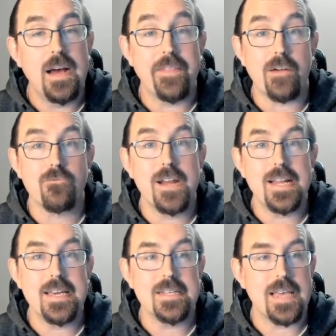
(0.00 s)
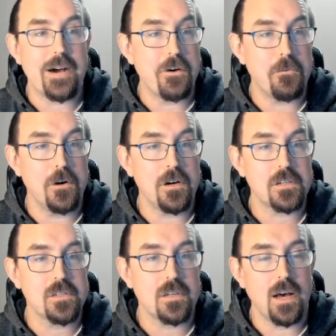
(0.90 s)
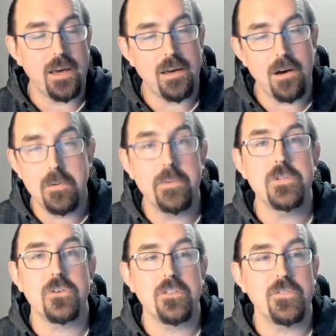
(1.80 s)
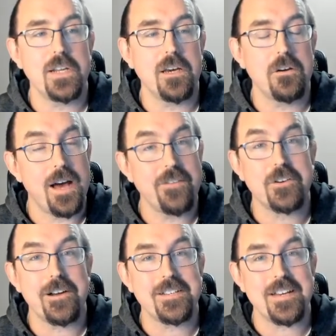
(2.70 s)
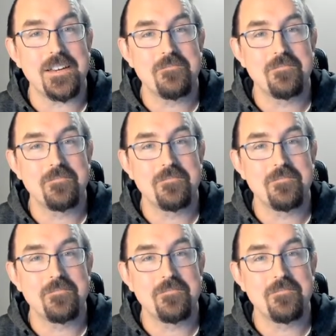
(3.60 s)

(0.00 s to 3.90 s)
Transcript: And that really is how it works. I hope you enjoyed the video. Have a great day.